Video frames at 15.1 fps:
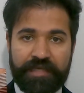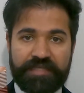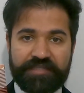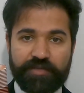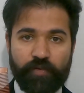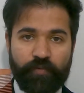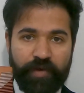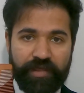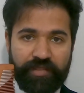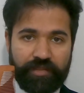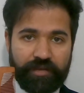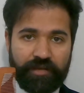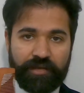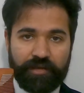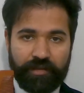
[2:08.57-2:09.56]
So with
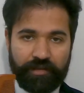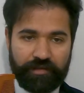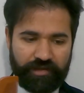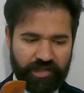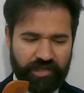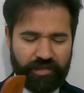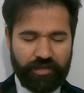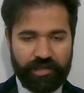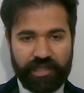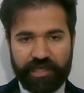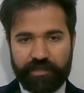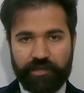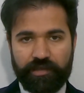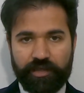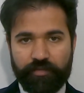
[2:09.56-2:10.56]
do
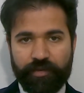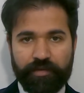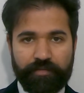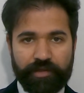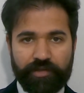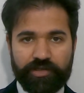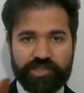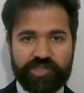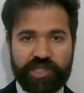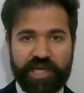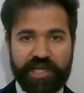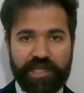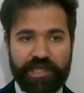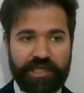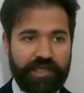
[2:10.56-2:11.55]
you remember those
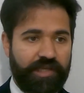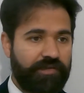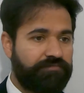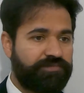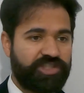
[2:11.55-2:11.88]
tiny